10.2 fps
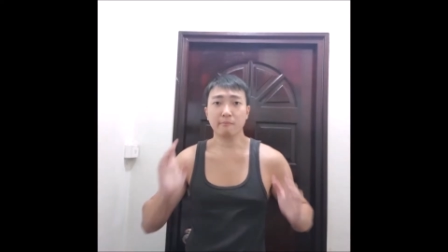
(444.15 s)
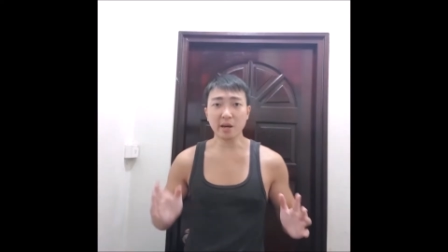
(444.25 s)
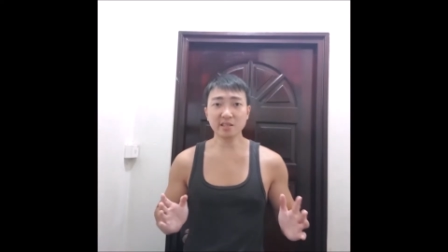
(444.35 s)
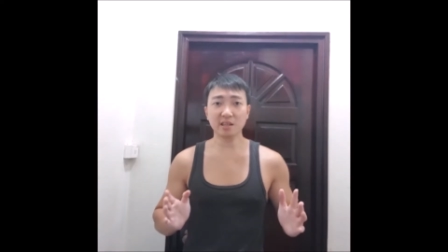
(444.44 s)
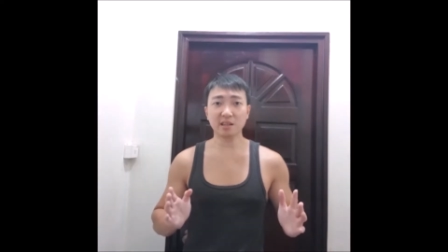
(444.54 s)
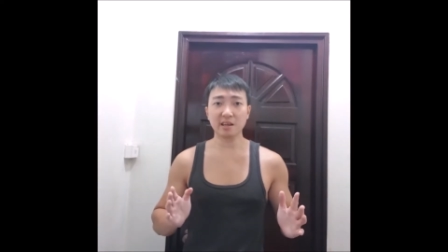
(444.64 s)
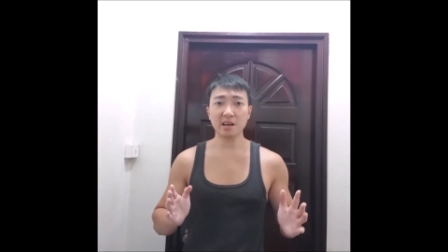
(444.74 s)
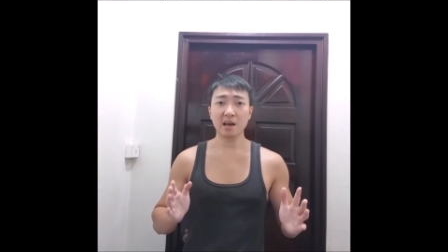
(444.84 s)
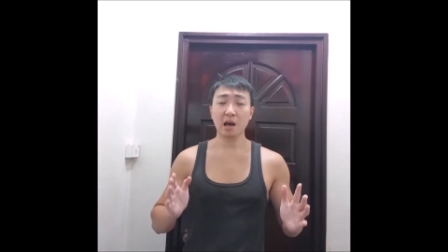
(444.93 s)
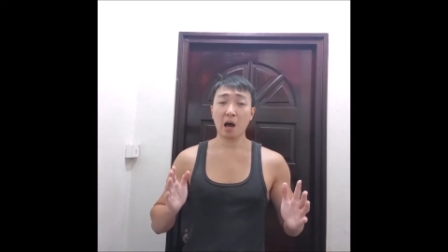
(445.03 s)

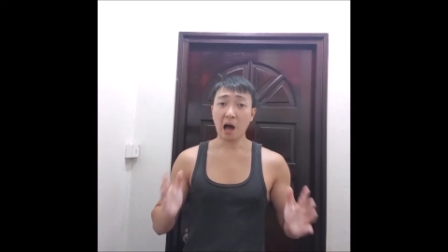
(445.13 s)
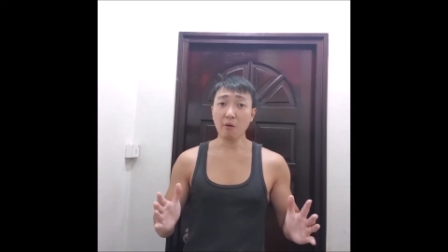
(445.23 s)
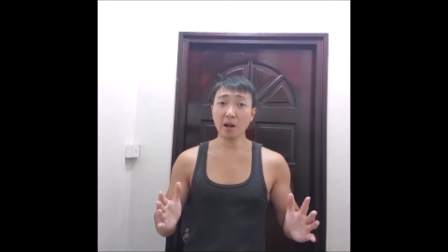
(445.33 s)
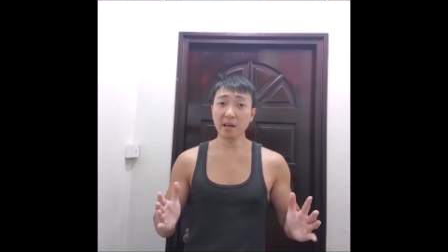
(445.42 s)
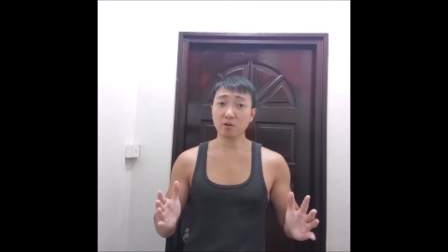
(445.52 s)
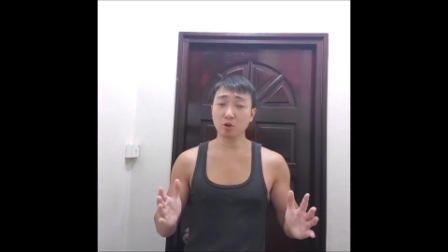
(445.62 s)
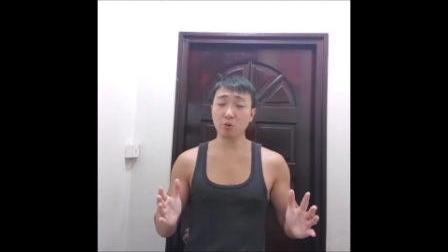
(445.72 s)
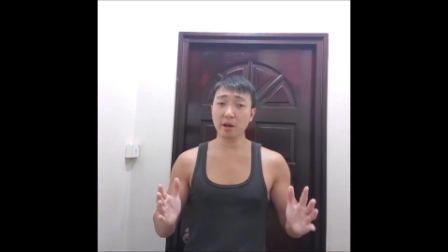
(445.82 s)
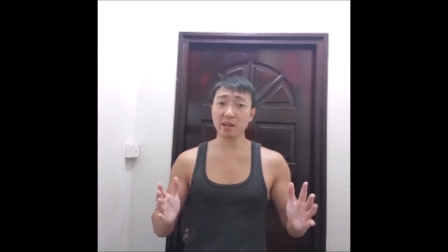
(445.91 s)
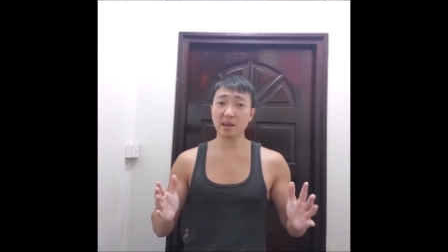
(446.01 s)
Basically, how I like to
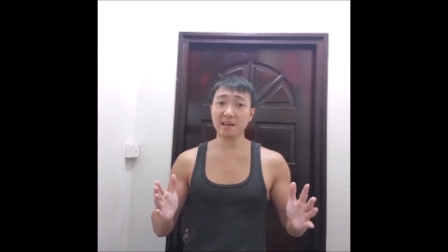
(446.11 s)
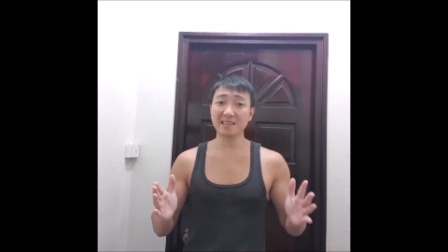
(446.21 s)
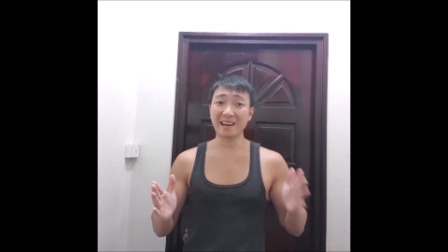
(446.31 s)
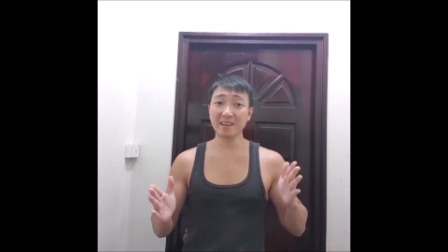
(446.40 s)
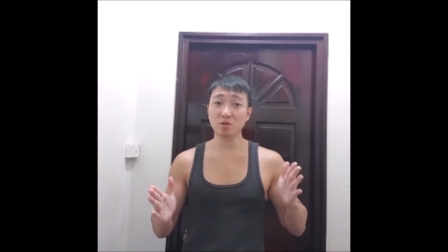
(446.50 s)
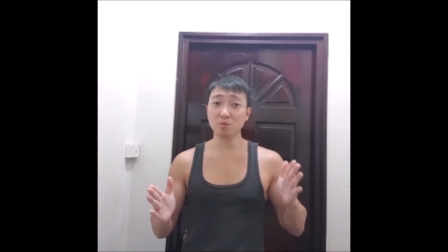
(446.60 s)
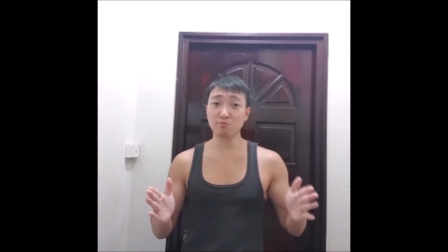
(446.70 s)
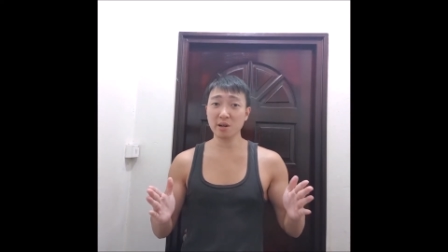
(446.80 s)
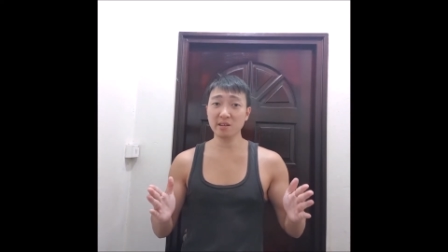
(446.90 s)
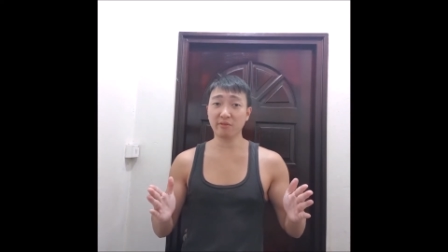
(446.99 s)
do it is I like to
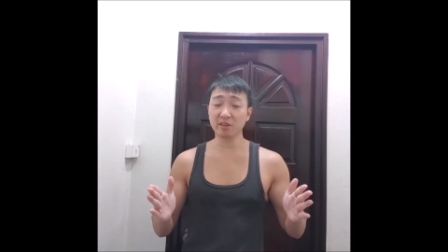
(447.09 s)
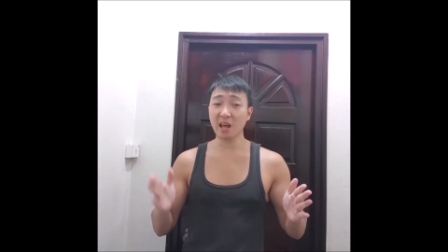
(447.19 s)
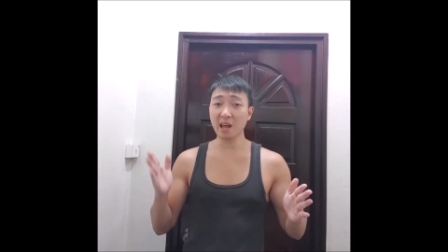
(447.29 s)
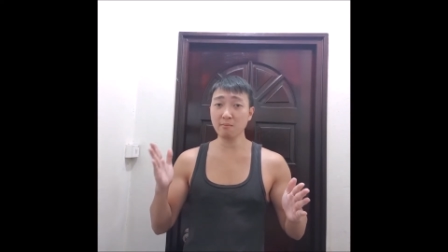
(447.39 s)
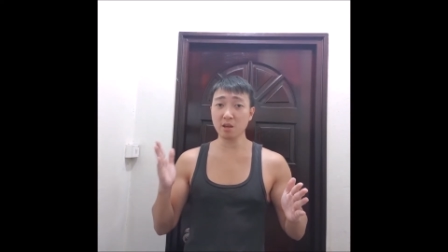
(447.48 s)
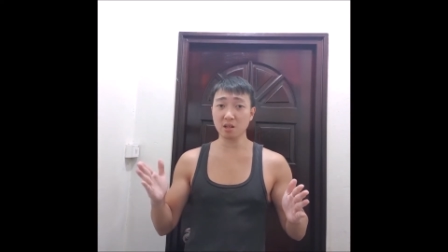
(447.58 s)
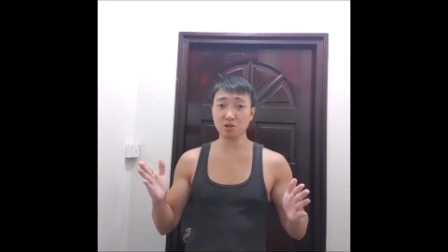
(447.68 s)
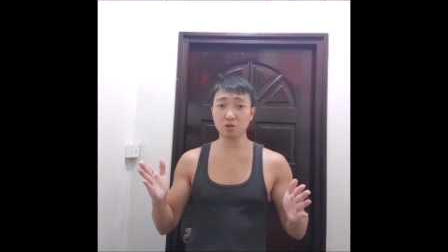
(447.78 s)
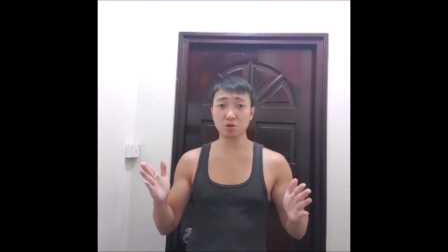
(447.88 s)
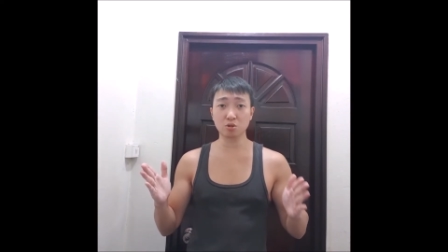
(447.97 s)
sprint for 10
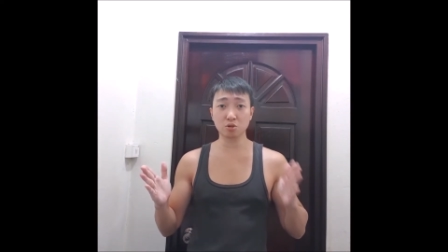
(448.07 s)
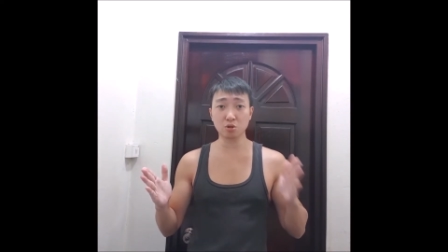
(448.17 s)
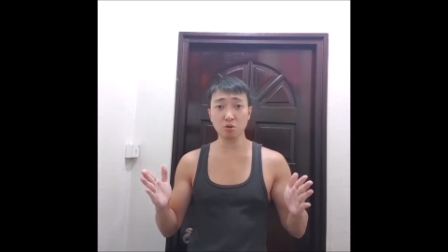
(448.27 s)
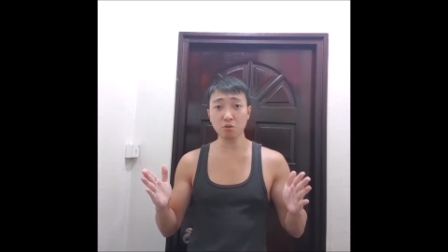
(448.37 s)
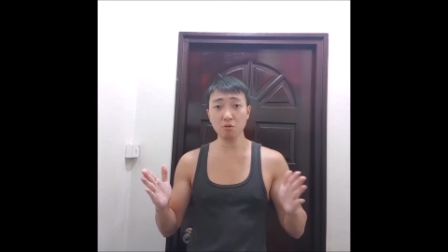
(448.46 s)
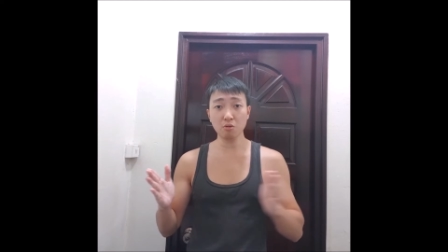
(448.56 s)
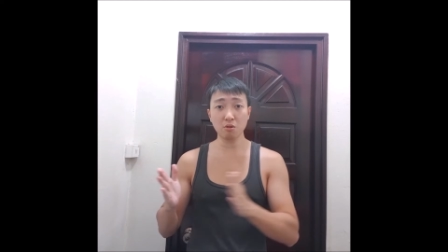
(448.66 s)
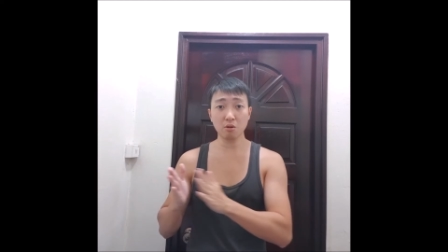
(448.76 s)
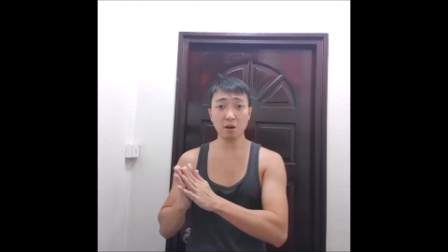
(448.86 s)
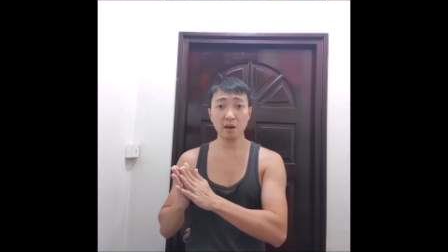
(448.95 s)
meters to
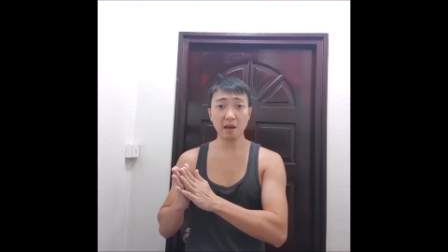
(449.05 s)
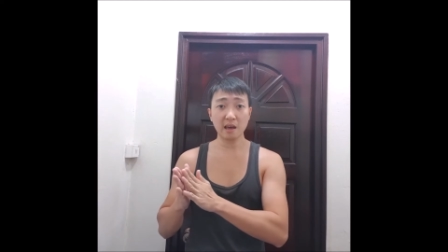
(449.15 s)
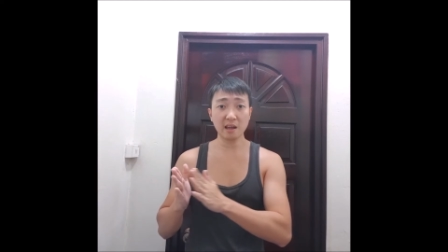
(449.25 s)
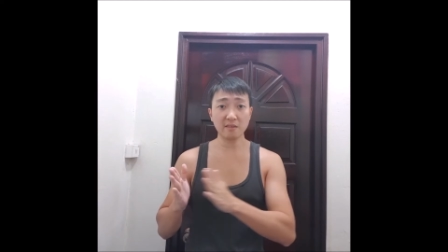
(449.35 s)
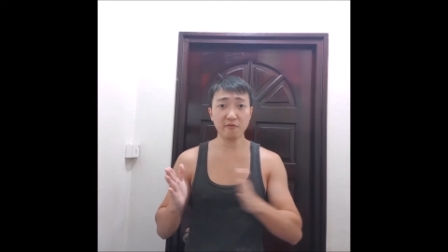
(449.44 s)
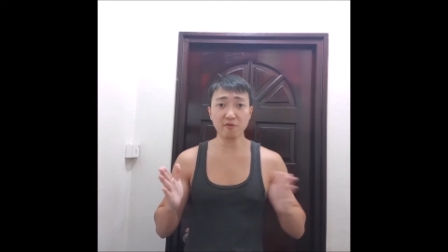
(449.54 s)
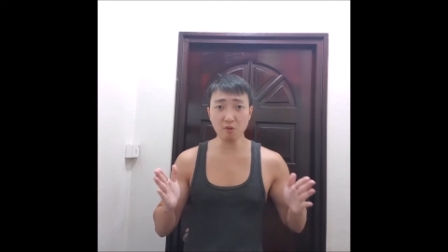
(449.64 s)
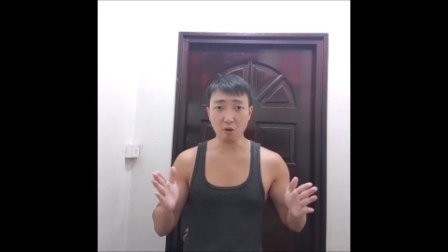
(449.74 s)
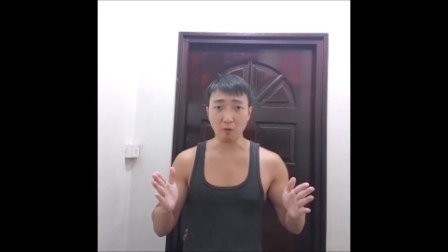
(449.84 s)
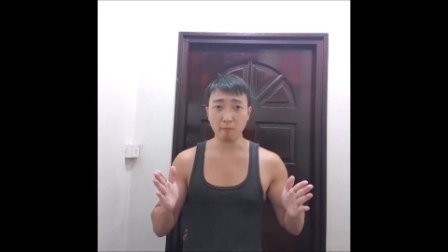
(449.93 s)
and
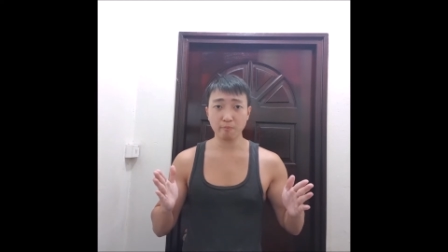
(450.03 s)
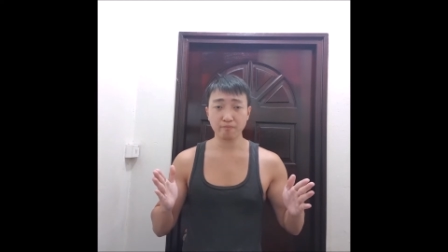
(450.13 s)
fro.